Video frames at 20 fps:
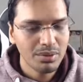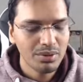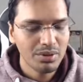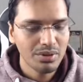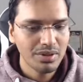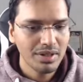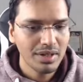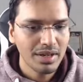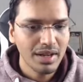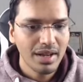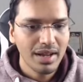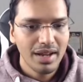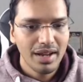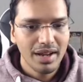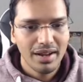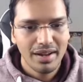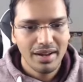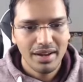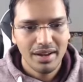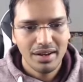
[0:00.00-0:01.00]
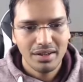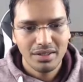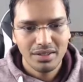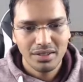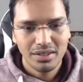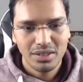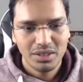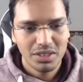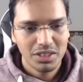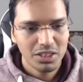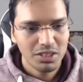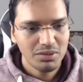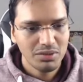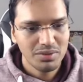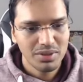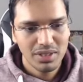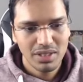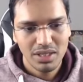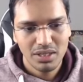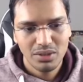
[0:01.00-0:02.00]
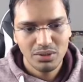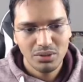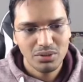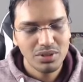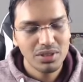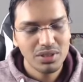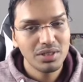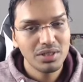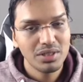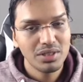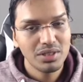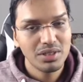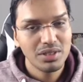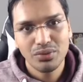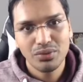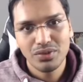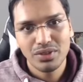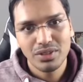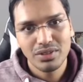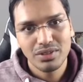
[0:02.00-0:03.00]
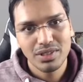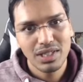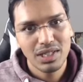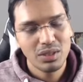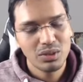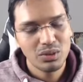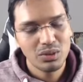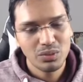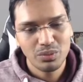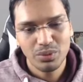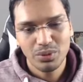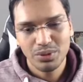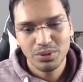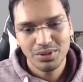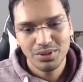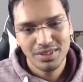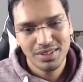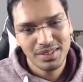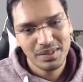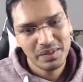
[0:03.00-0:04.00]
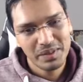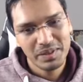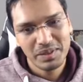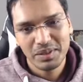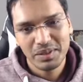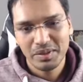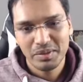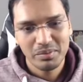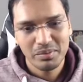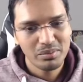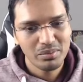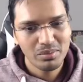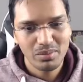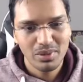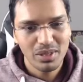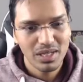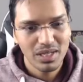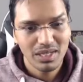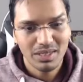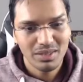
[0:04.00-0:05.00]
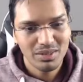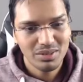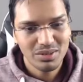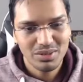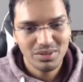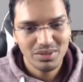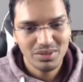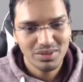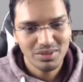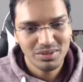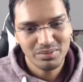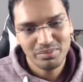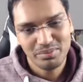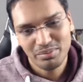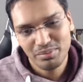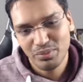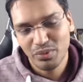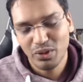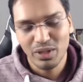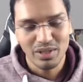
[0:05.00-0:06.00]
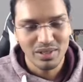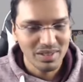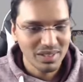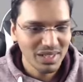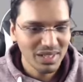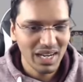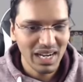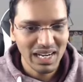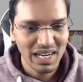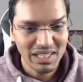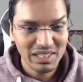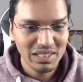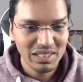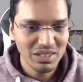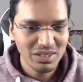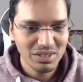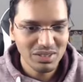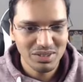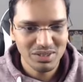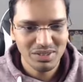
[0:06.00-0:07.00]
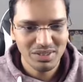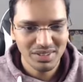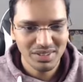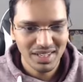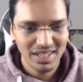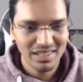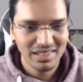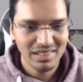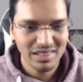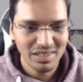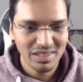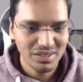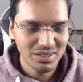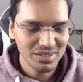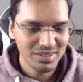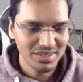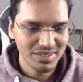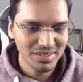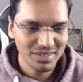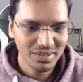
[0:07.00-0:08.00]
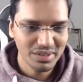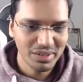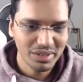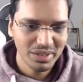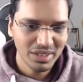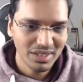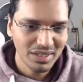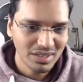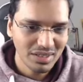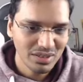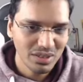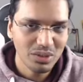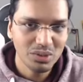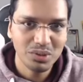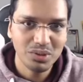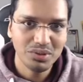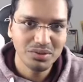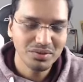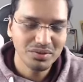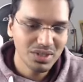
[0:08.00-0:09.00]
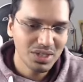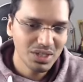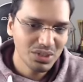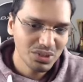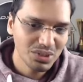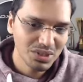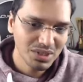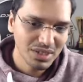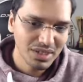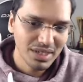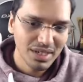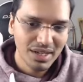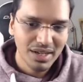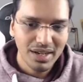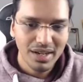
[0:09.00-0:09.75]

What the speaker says: pawn, and if he can only remove this a2 pawn, black is, well, at least he's out of danger.